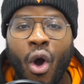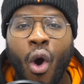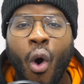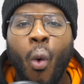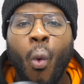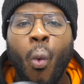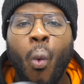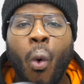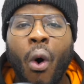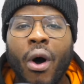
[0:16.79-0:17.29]

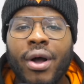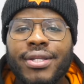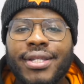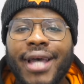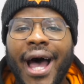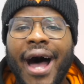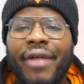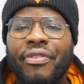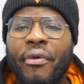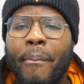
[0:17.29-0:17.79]
What
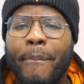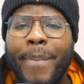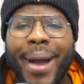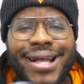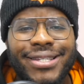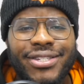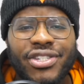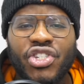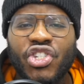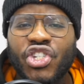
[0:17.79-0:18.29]
are the
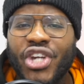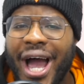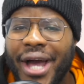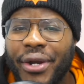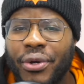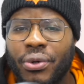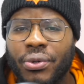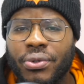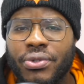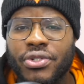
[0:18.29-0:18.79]
best
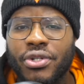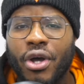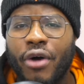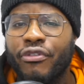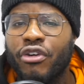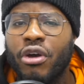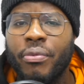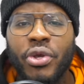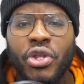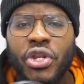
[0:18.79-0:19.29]
channels of
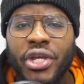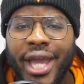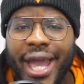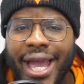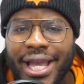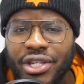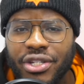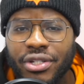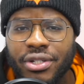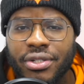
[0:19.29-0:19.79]

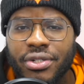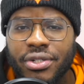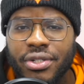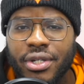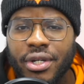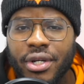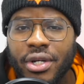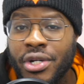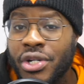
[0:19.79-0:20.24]
communications